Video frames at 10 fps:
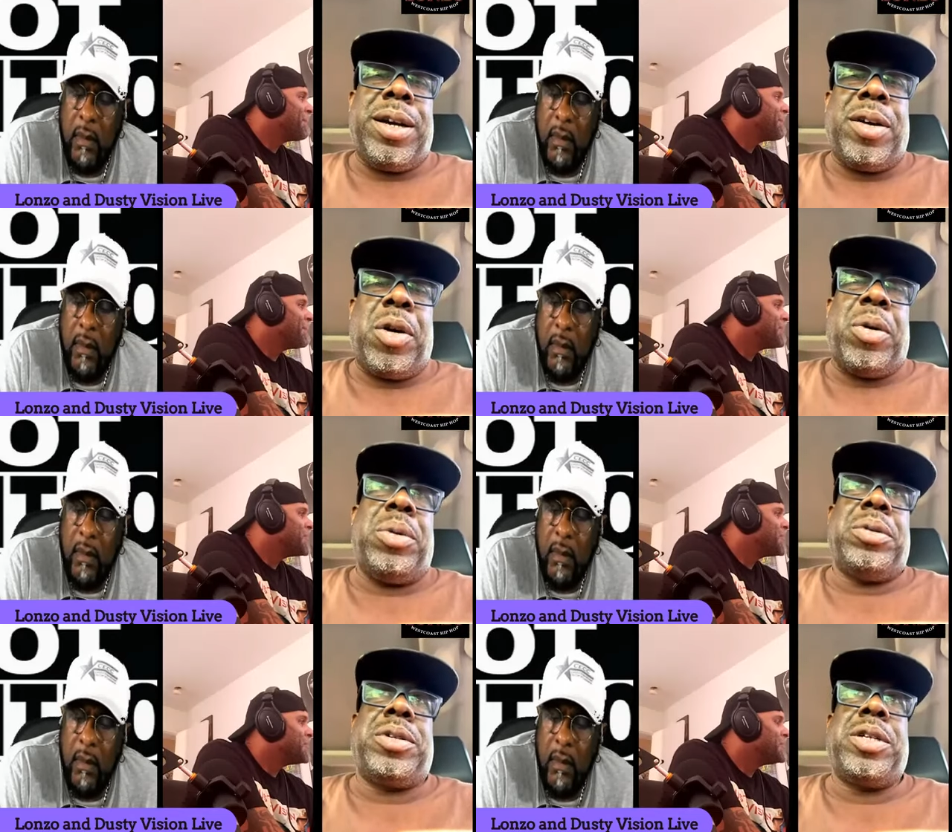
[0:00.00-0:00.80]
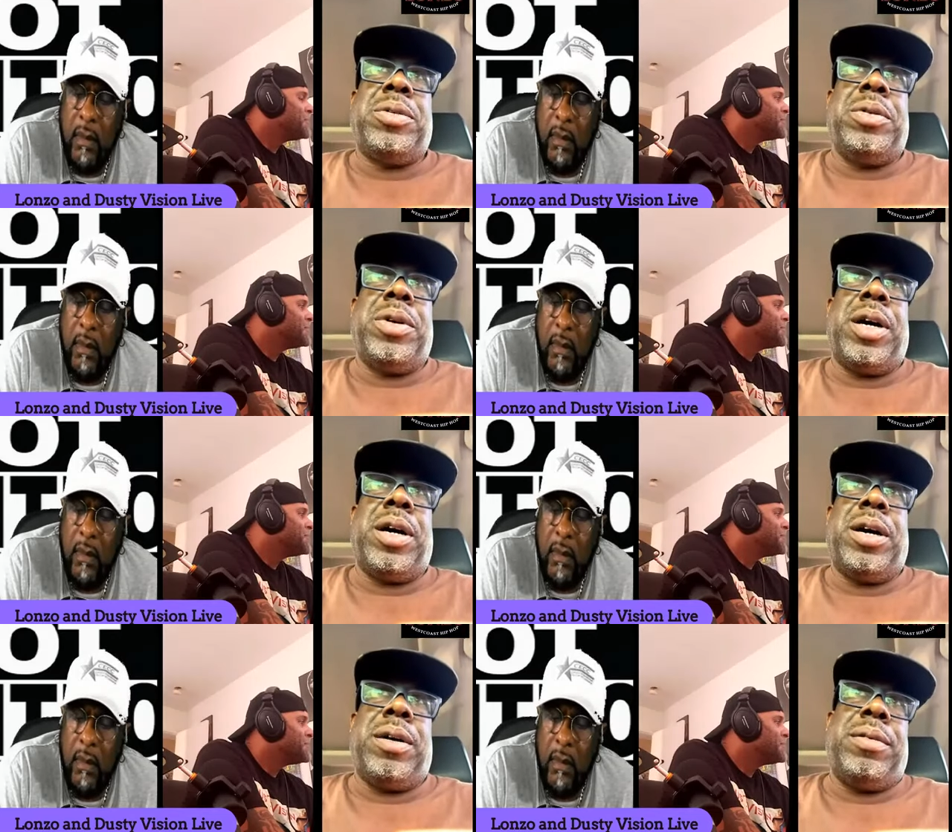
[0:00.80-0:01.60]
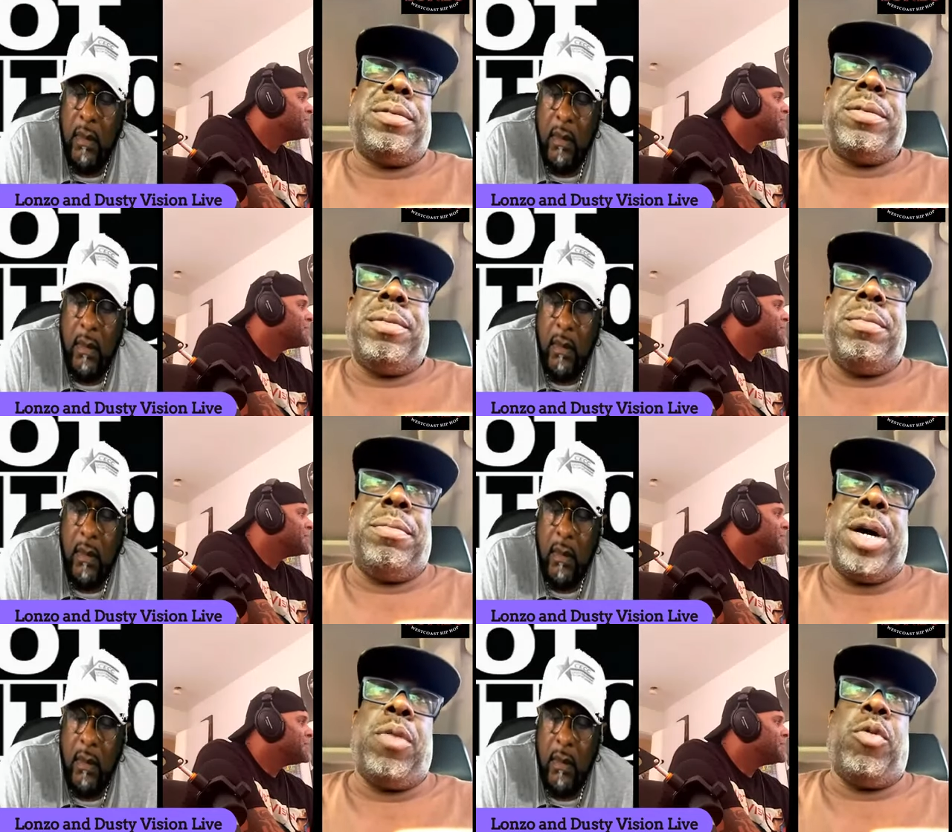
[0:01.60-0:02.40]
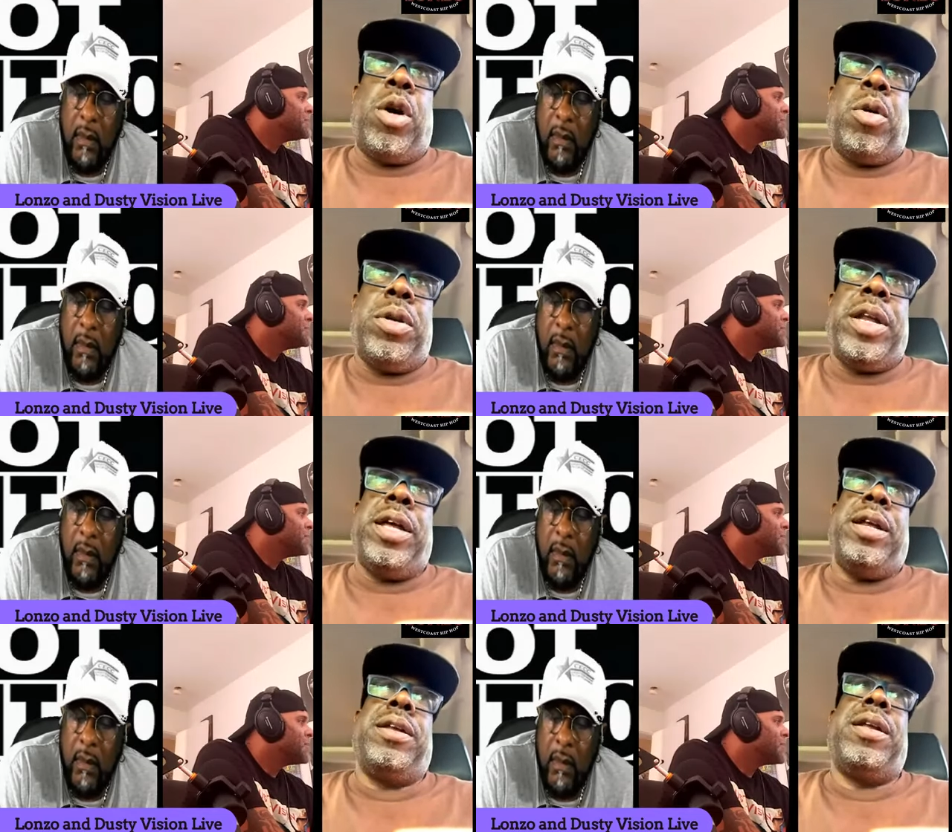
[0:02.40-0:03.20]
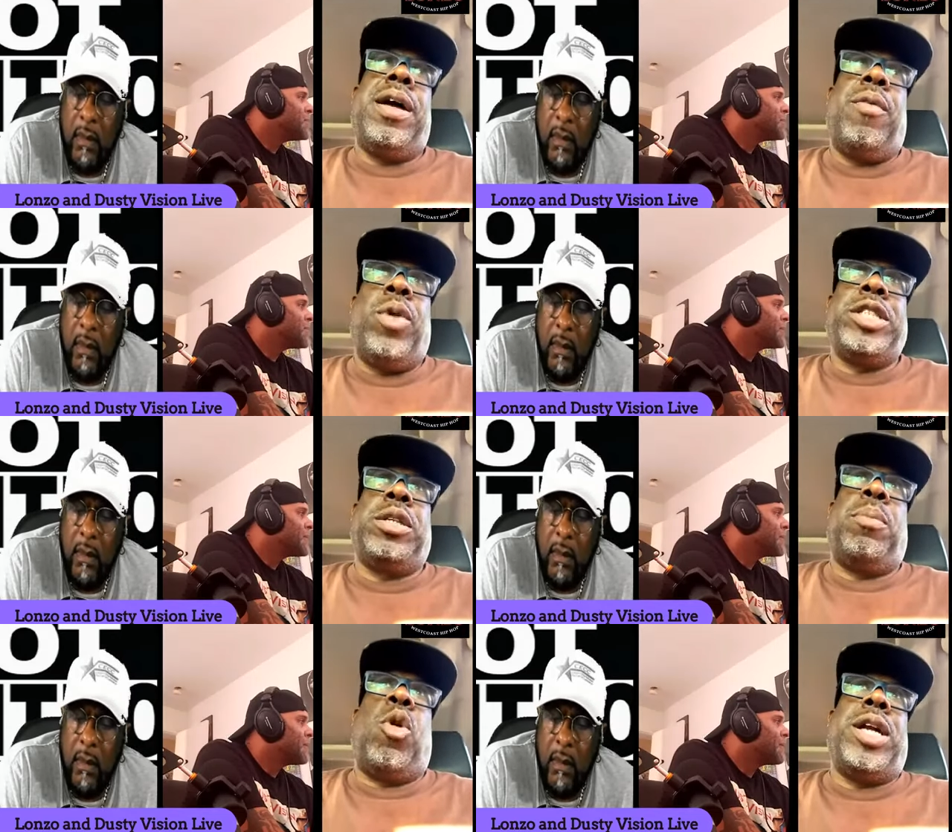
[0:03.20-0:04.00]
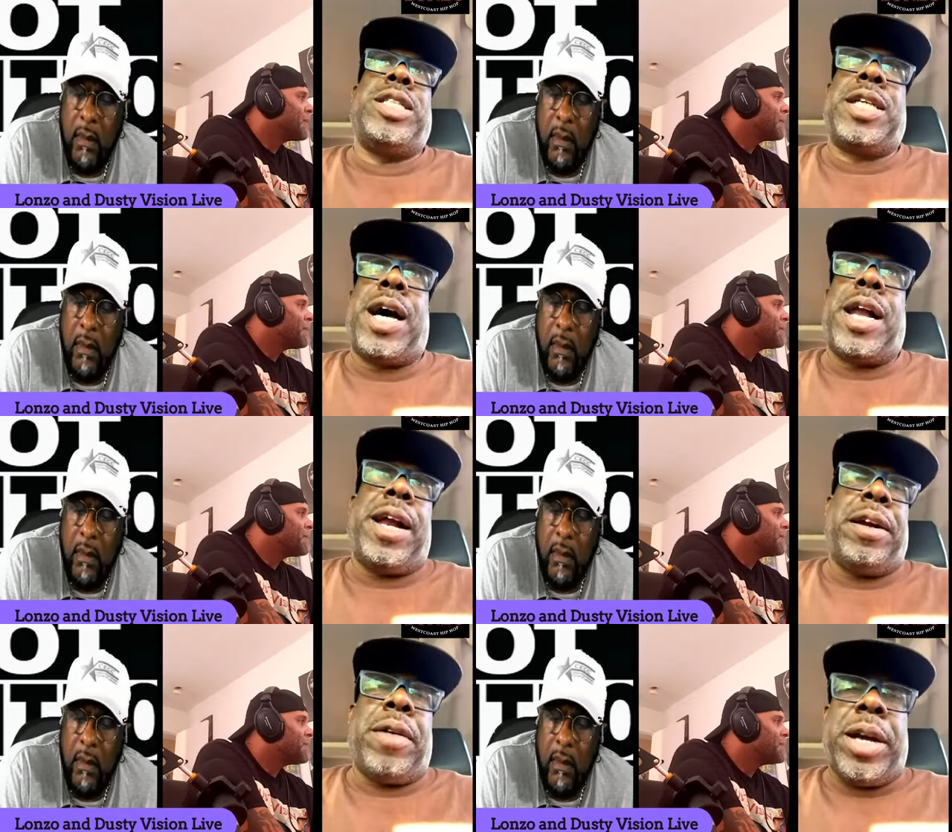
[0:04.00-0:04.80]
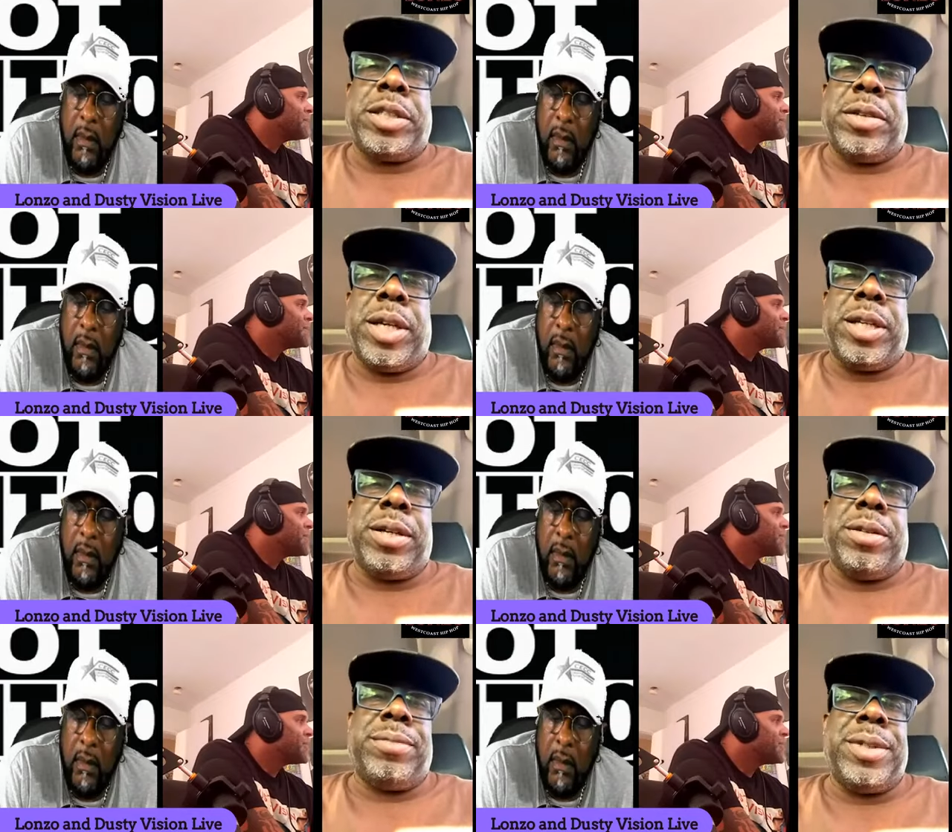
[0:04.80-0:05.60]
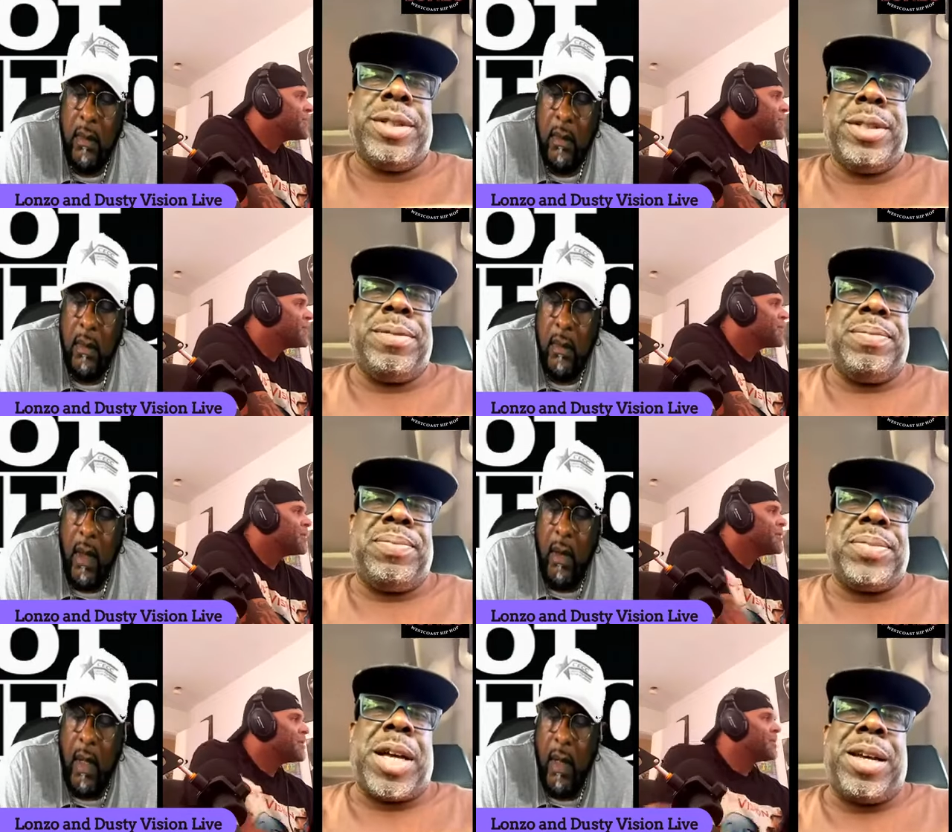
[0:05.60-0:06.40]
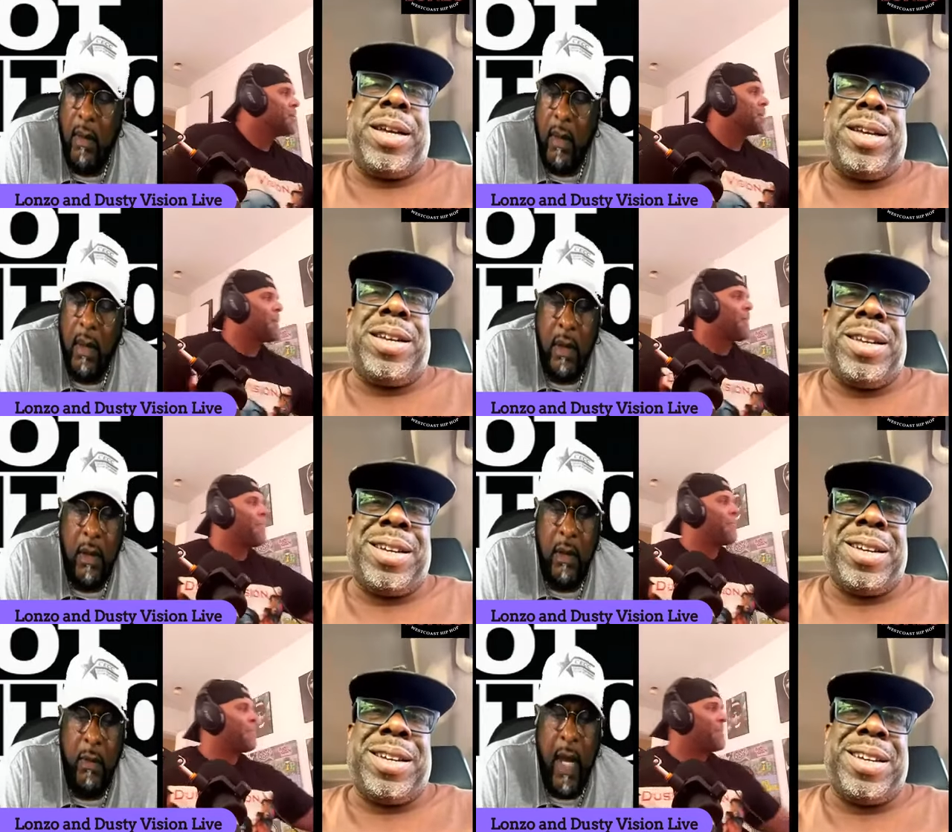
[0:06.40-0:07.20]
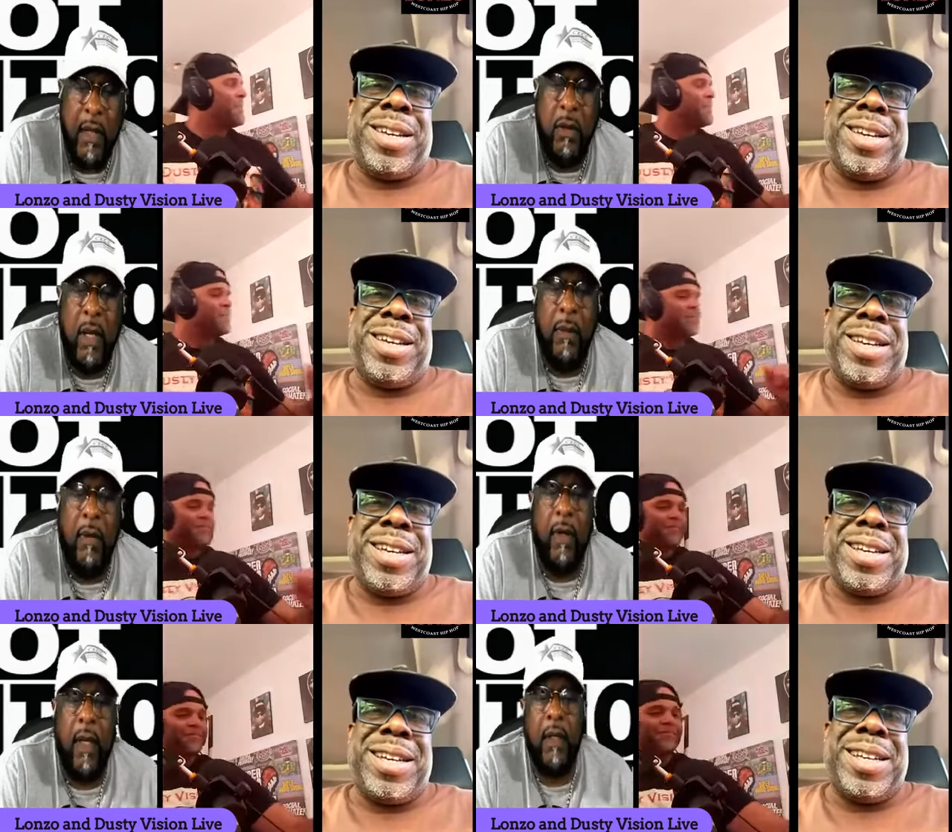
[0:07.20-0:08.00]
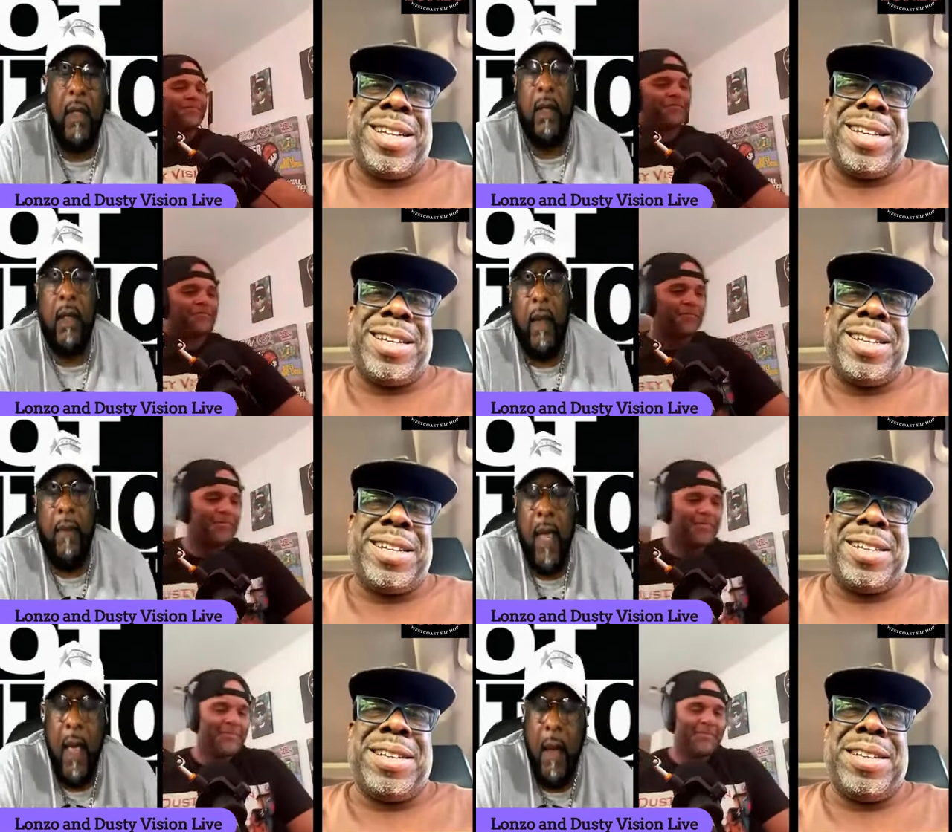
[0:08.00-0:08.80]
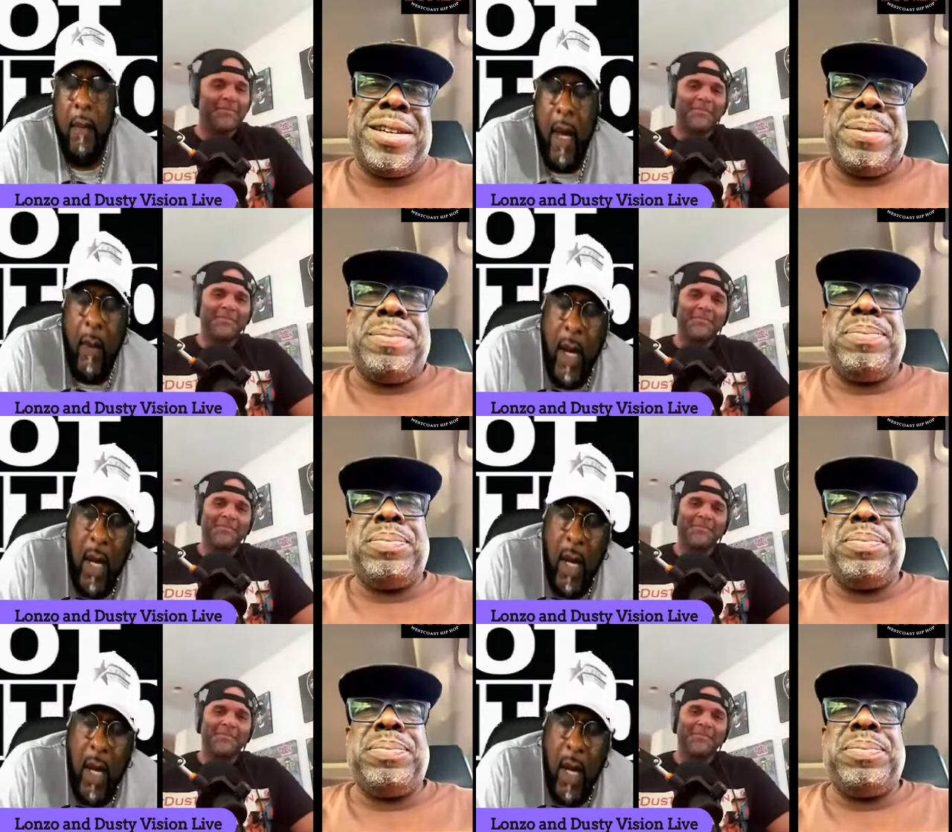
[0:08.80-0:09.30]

Speaker 1: go to uh, Monroe, and then went to Morningside. I didn't graduate though.
Speaker 2: Okay, oh, that's a good thing. Man, we ain't gonna